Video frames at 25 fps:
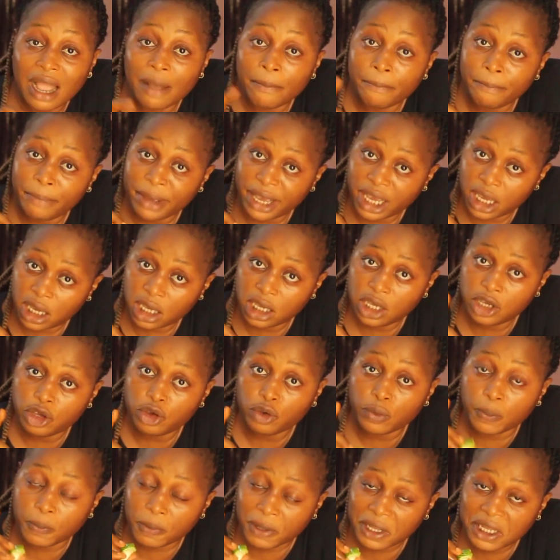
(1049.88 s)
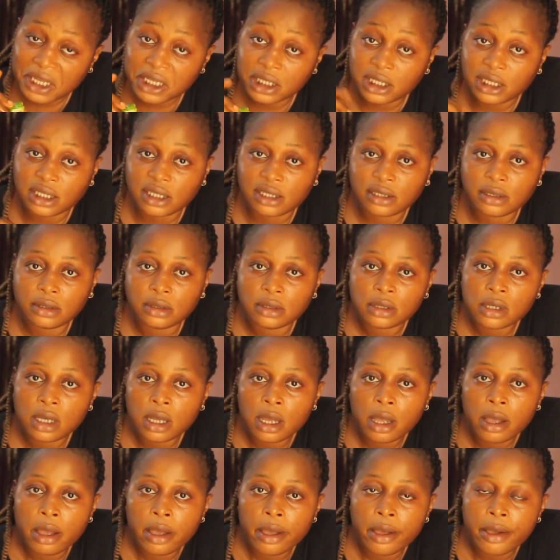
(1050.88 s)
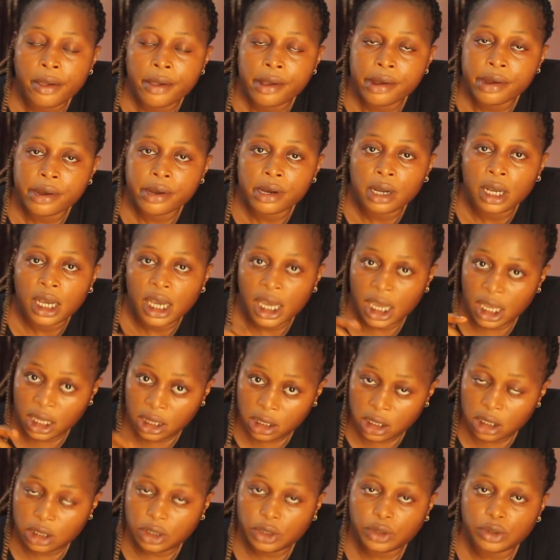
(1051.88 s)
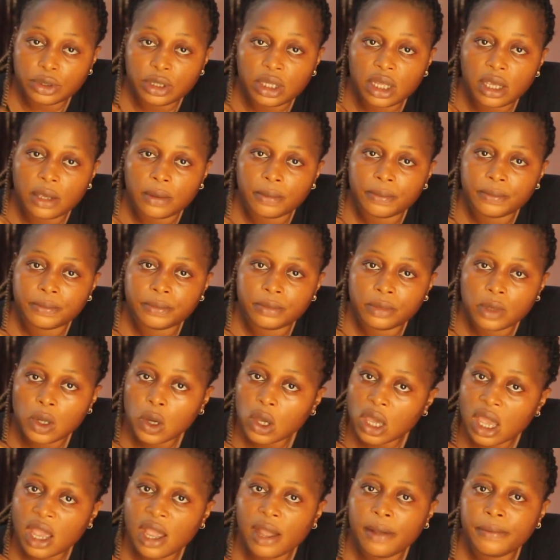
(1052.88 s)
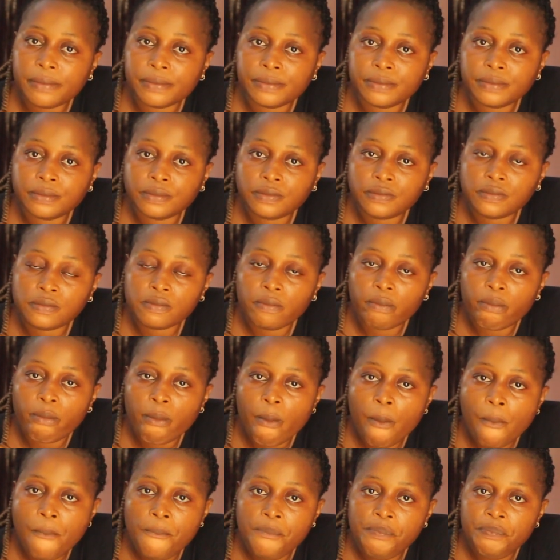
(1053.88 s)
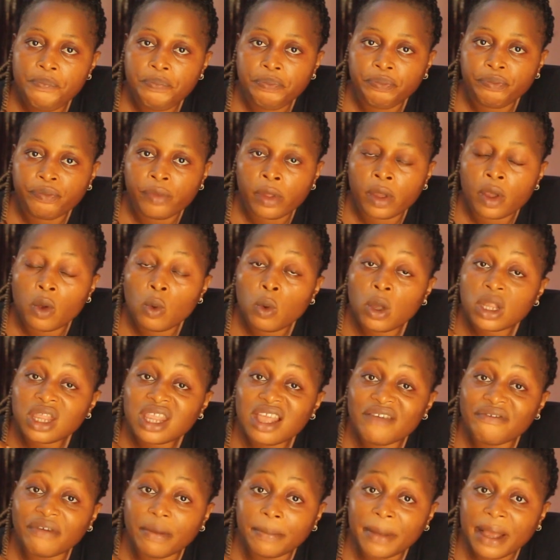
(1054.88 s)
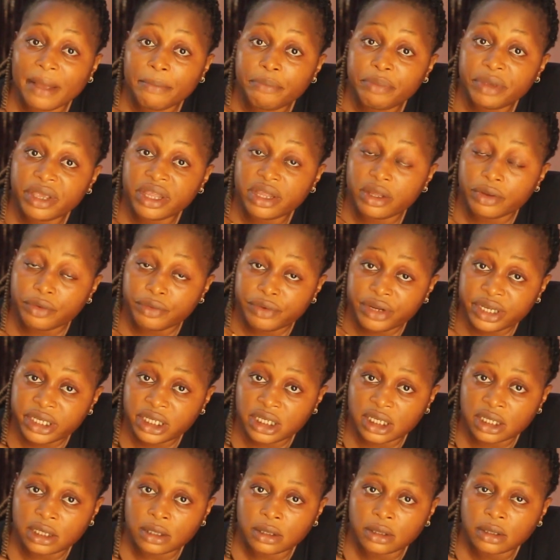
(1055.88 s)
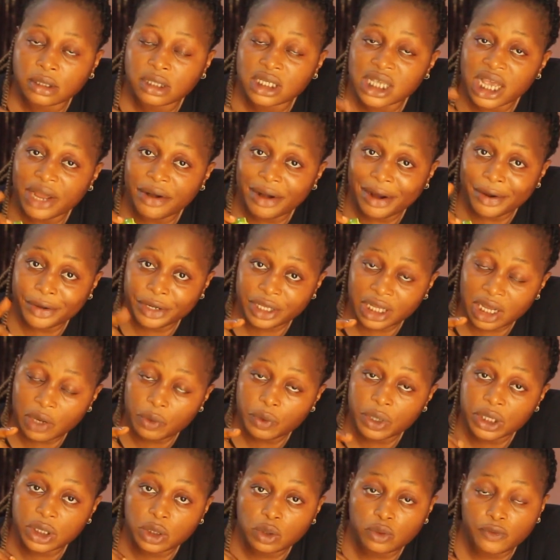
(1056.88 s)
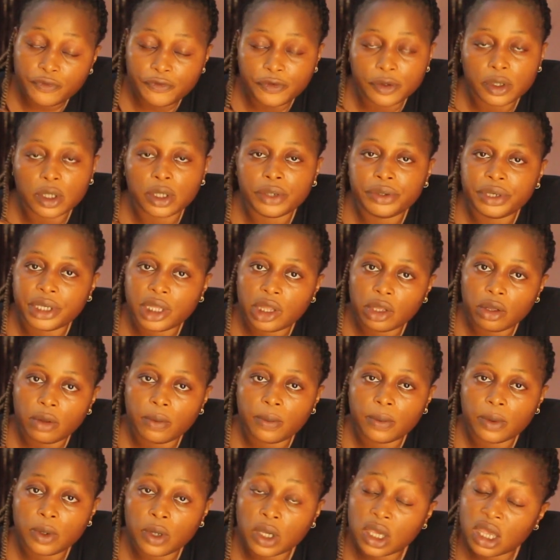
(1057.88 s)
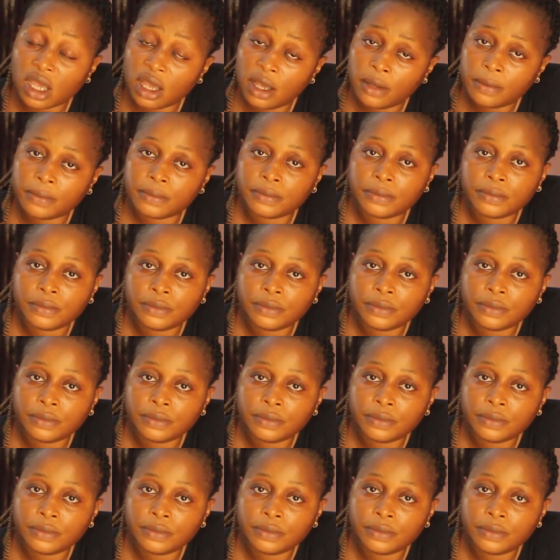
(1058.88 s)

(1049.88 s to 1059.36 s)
I'm begging you, please, end it today. Okay? Whatever might be the reason, there are other ways to follow it up. Okay?